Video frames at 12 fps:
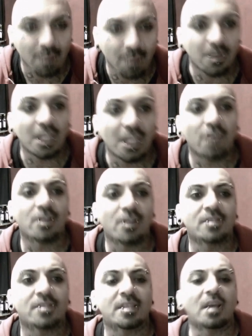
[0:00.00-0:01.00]
But here
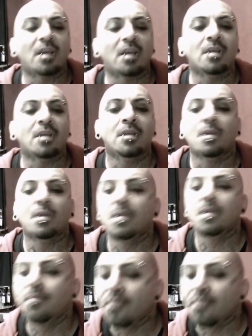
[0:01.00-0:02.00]
is a
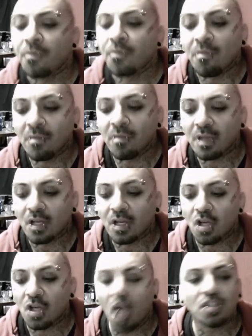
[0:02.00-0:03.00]

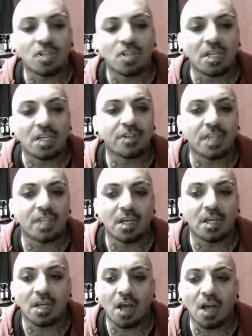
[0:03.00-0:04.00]
knowledge, here's
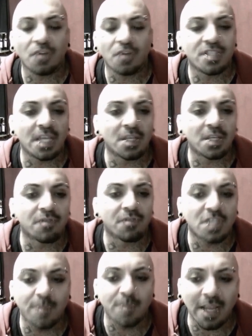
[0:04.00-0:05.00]
a understanding of
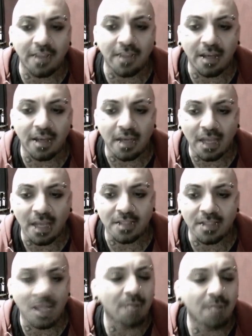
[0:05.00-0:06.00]
respect that
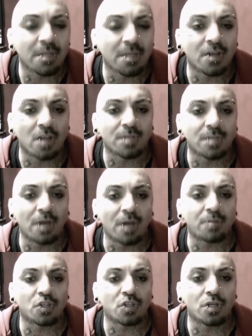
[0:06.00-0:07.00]
has not been talked about,
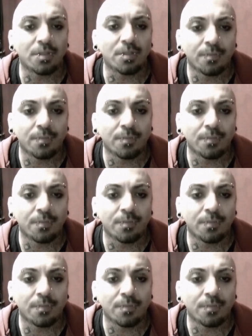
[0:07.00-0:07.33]
I'm sure.